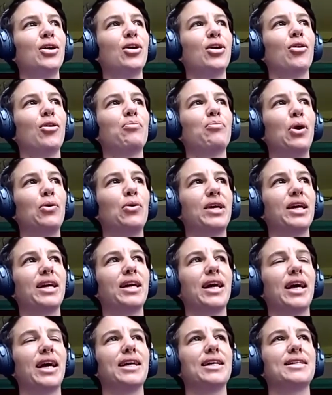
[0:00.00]
Pokey
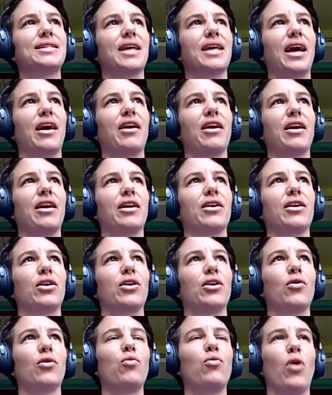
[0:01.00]
is a
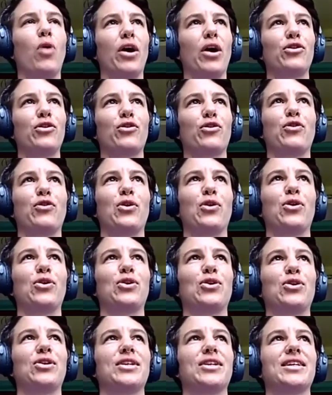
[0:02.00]

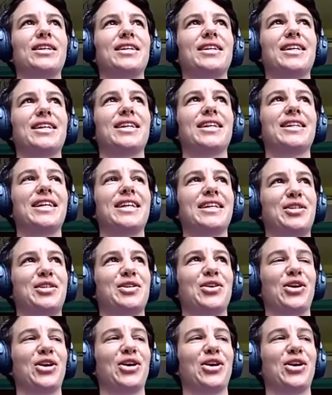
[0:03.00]
wonderful listener